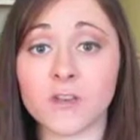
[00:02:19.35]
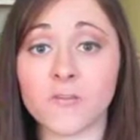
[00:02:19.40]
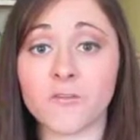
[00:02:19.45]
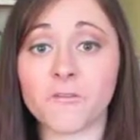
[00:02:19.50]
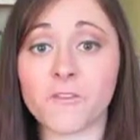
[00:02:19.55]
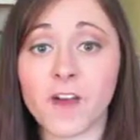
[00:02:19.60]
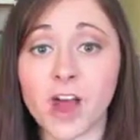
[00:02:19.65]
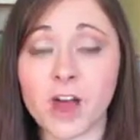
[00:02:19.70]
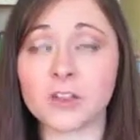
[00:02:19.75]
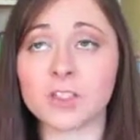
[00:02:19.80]

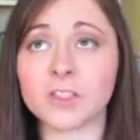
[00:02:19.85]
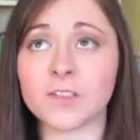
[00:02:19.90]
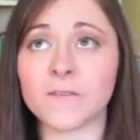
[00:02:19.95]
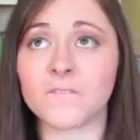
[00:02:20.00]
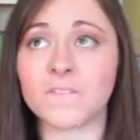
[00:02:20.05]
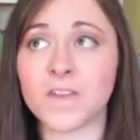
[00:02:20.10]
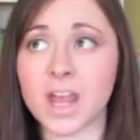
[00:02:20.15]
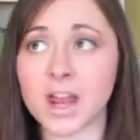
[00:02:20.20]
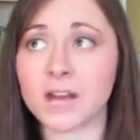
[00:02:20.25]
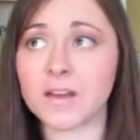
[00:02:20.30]
felt
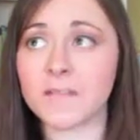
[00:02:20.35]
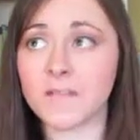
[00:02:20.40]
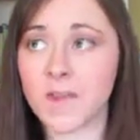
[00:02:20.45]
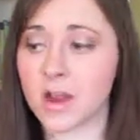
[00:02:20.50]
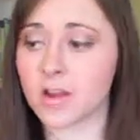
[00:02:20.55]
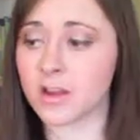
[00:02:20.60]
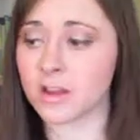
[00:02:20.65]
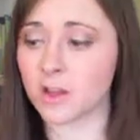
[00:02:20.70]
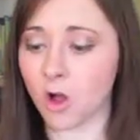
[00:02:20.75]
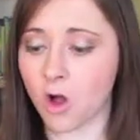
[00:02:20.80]
very,
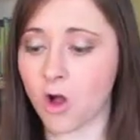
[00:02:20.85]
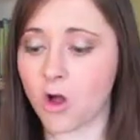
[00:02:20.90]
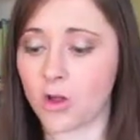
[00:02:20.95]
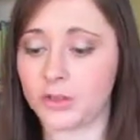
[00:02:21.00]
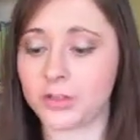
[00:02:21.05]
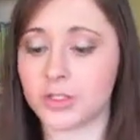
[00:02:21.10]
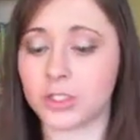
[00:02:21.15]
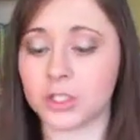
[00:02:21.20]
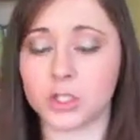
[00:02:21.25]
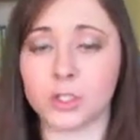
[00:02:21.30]
very
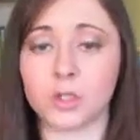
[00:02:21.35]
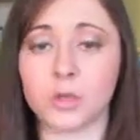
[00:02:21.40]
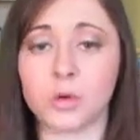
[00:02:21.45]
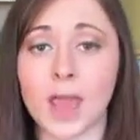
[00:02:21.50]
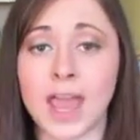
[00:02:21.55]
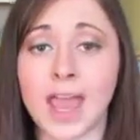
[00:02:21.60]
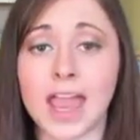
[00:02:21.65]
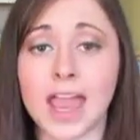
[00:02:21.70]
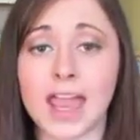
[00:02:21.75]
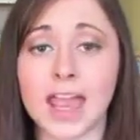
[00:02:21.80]
called
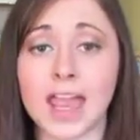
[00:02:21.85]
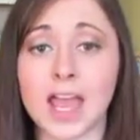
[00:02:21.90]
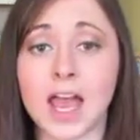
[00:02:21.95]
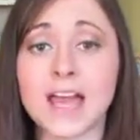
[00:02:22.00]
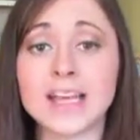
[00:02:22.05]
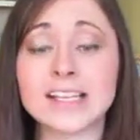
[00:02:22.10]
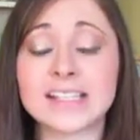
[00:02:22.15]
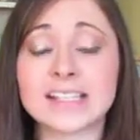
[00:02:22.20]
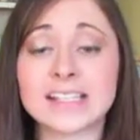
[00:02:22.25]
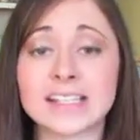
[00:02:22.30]
to a
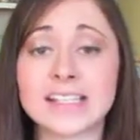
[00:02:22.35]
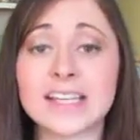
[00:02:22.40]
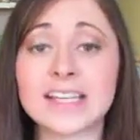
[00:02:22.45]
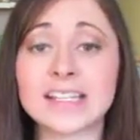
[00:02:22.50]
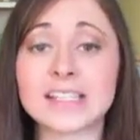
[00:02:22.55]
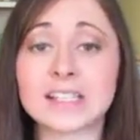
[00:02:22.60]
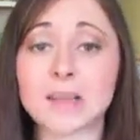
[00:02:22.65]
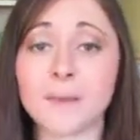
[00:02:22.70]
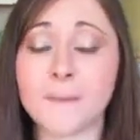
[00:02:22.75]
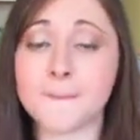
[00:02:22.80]

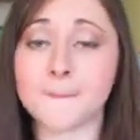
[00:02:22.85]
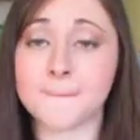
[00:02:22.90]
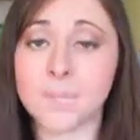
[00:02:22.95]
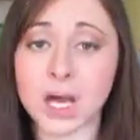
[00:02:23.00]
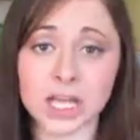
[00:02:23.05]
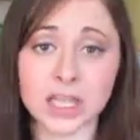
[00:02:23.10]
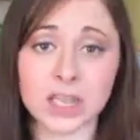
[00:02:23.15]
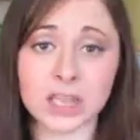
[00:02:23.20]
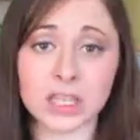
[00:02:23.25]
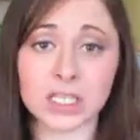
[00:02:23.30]

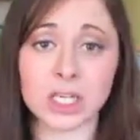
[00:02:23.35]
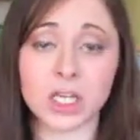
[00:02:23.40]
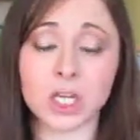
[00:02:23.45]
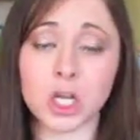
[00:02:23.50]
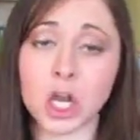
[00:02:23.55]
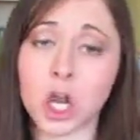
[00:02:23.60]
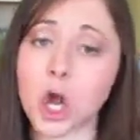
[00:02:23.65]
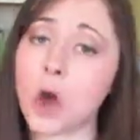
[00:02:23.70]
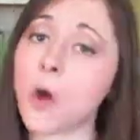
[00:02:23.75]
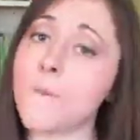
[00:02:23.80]
6-month
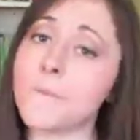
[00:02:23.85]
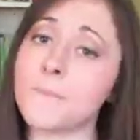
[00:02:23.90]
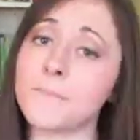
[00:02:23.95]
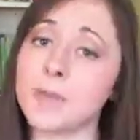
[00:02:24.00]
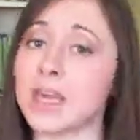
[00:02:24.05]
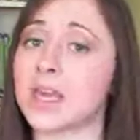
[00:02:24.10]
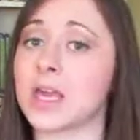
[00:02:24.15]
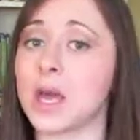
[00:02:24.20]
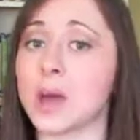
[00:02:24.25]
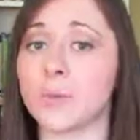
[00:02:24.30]
no
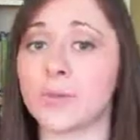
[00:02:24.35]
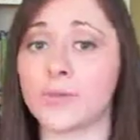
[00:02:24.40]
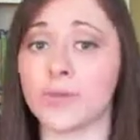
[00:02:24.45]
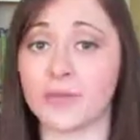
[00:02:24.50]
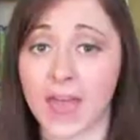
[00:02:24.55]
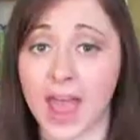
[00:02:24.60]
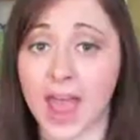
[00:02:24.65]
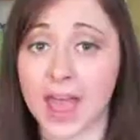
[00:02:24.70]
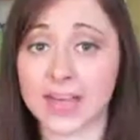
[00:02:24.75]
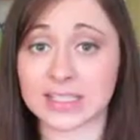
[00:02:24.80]
makeup
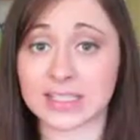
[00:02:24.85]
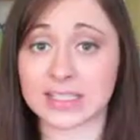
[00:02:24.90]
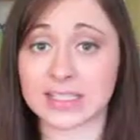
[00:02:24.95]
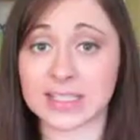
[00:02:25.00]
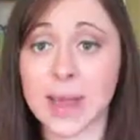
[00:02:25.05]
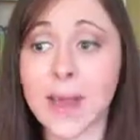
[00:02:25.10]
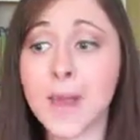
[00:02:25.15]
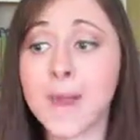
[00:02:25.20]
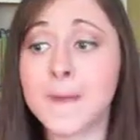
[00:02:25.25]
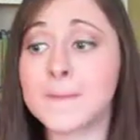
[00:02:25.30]

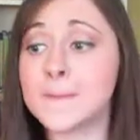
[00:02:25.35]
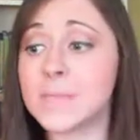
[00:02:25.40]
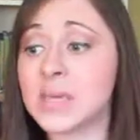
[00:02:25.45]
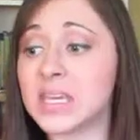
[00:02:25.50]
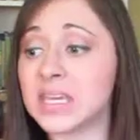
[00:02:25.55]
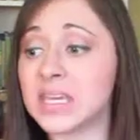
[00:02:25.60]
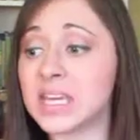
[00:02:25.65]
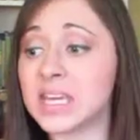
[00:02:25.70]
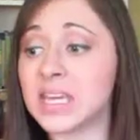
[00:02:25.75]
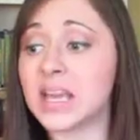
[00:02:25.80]
fast,
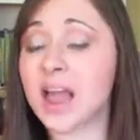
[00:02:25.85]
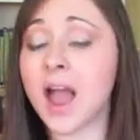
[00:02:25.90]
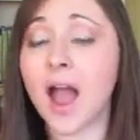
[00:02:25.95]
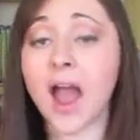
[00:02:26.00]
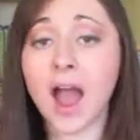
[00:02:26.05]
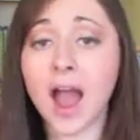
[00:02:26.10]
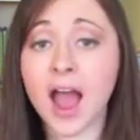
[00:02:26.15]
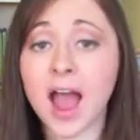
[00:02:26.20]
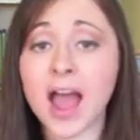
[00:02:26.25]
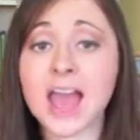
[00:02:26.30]
meaning
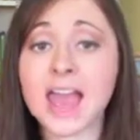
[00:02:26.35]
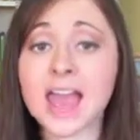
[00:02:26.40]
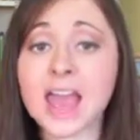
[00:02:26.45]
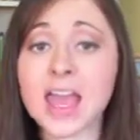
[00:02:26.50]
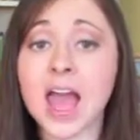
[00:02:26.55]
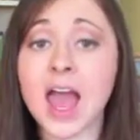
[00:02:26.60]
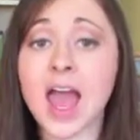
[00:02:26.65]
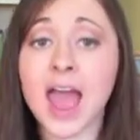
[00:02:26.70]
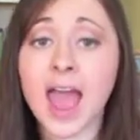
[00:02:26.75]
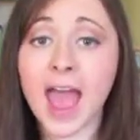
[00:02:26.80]

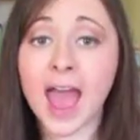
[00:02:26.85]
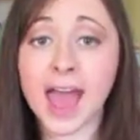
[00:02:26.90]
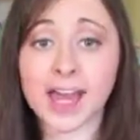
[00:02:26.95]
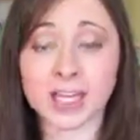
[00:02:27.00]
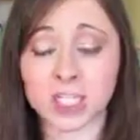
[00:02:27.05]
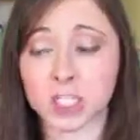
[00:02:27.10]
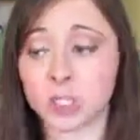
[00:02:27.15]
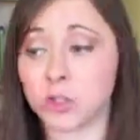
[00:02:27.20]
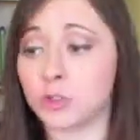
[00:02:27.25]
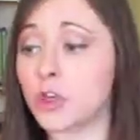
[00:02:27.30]
I
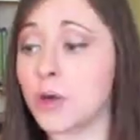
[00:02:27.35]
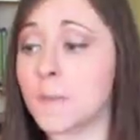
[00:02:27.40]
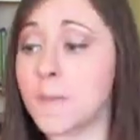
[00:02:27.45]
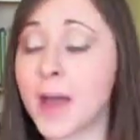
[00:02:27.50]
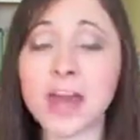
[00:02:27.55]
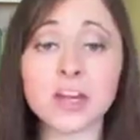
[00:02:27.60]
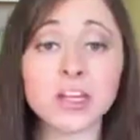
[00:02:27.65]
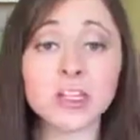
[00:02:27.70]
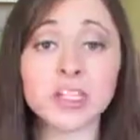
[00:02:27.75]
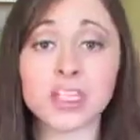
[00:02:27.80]
had to, no
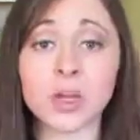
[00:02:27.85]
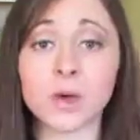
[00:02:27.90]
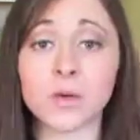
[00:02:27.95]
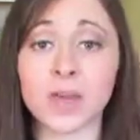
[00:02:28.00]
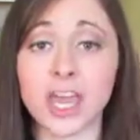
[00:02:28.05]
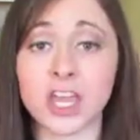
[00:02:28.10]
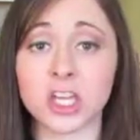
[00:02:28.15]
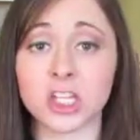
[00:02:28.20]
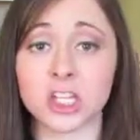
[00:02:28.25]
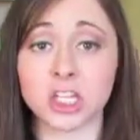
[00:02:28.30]
matter the
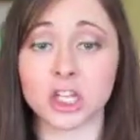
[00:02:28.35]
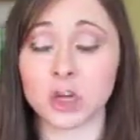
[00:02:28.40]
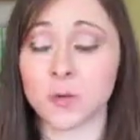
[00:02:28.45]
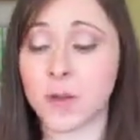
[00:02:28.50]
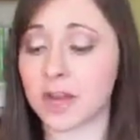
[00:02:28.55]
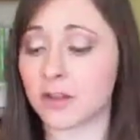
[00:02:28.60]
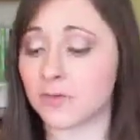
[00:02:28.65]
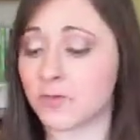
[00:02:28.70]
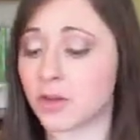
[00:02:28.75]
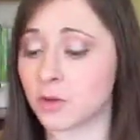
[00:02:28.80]
occasion, no
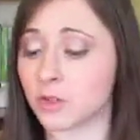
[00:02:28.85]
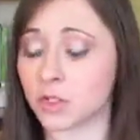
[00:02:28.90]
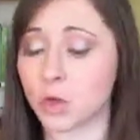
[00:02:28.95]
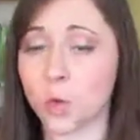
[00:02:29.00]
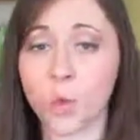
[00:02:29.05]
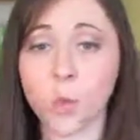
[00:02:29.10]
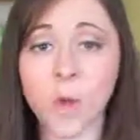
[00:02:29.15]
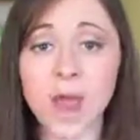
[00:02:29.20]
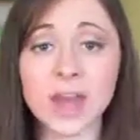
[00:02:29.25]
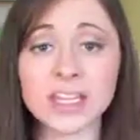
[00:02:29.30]
matter if there was a
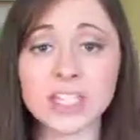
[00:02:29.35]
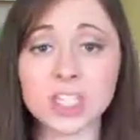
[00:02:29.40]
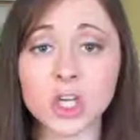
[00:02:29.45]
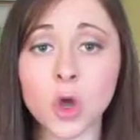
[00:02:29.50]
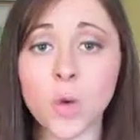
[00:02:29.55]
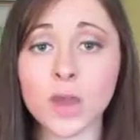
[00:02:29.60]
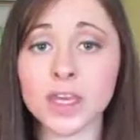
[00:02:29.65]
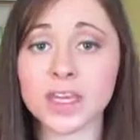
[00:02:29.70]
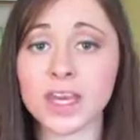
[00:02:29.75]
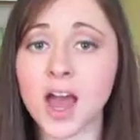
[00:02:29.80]
wedding
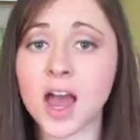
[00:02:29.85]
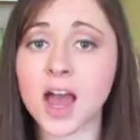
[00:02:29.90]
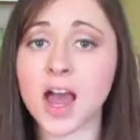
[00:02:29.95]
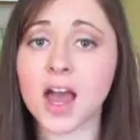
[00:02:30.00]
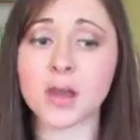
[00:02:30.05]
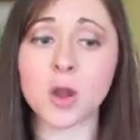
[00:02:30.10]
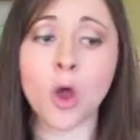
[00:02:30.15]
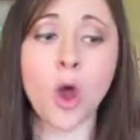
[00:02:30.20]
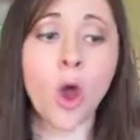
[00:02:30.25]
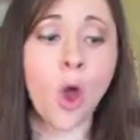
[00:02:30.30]
going
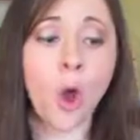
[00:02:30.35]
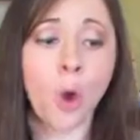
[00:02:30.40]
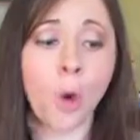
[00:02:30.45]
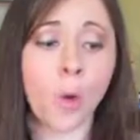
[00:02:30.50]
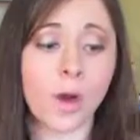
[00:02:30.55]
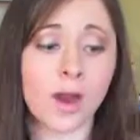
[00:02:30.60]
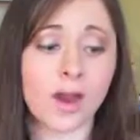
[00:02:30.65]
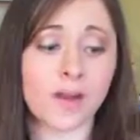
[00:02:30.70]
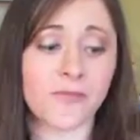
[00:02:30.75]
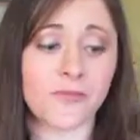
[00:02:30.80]
on
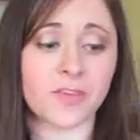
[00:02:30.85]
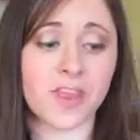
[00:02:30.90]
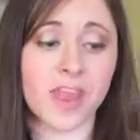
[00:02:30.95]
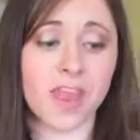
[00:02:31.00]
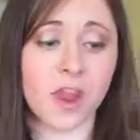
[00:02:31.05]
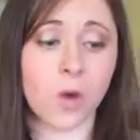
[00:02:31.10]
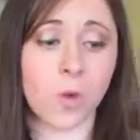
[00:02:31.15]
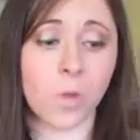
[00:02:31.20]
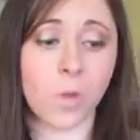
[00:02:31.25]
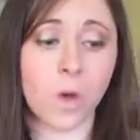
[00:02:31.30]
or if
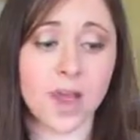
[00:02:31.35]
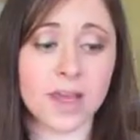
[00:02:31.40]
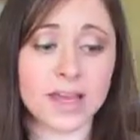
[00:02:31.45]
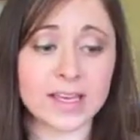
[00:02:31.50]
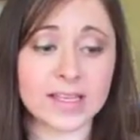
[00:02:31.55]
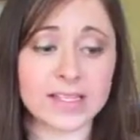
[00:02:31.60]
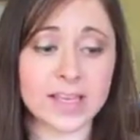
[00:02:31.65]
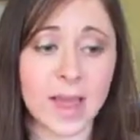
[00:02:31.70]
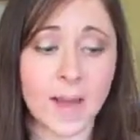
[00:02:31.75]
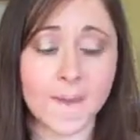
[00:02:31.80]
there
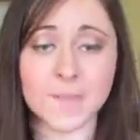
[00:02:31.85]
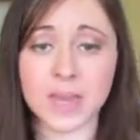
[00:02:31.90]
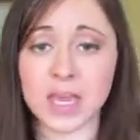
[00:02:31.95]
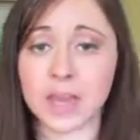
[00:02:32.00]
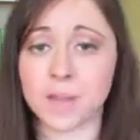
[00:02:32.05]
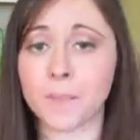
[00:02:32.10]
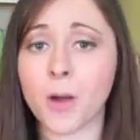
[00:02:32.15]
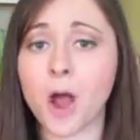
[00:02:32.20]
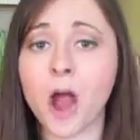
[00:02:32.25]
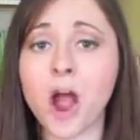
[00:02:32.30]
was a
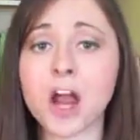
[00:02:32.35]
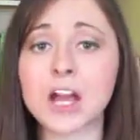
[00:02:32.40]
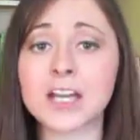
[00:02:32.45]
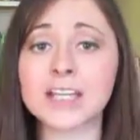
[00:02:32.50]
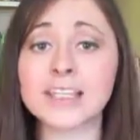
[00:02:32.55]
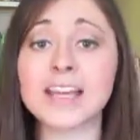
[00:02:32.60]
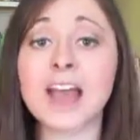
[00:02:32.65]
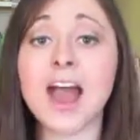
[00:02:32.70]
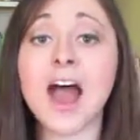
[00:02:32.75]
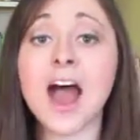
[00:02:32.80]
big
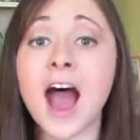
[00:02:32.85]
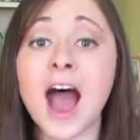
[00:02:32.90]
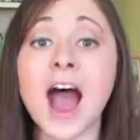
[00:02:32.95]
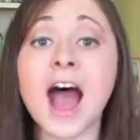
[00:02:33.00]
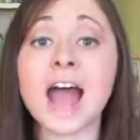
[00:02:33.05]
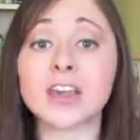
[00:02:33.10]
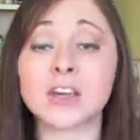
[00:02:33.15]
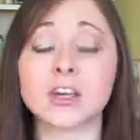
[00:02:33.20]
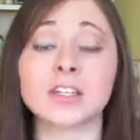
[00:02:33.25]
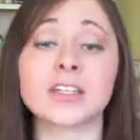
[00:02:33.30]
party,
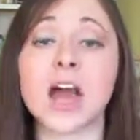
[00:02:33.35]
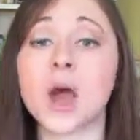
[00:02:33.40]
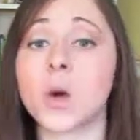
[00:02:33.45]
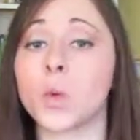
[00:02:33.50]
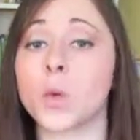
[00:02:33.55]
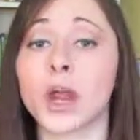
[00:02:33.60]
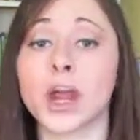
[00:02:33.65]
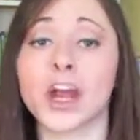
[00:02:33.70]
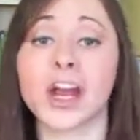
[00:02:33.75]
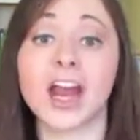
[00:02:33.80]
I could
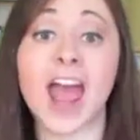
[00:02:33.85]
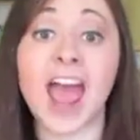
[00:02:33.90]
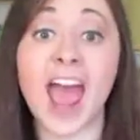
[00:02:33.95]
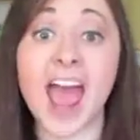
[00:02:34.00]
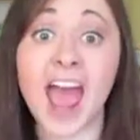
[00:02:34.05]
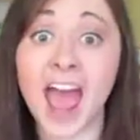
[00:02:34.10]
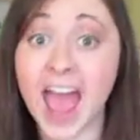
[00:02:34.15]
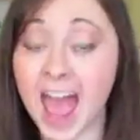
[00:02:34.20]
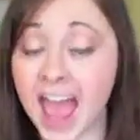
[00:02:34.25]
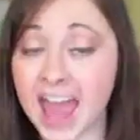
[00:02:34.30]
not wear
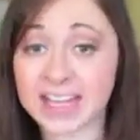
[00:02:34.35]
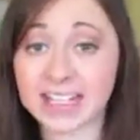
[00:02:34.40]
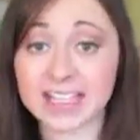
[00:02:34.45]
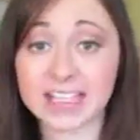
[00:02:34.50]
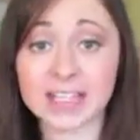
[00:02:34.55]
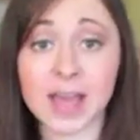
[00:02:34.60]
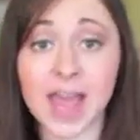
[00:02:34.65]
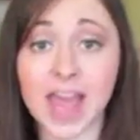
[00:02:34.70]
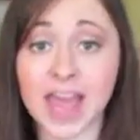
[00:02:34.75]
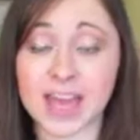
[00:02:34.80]

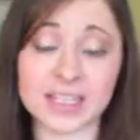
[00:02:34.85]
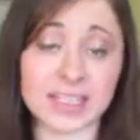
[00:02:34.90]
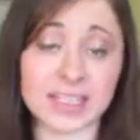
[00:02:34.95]
any